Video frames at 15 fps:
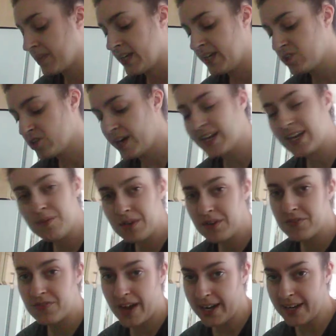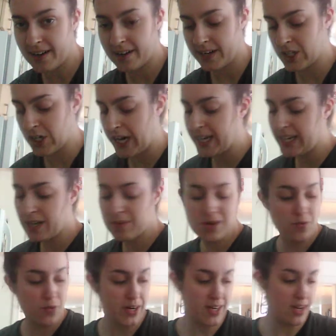he tried to get me fired. He tried to get me
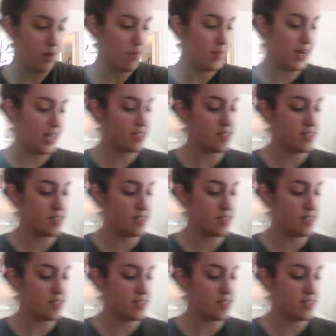written up many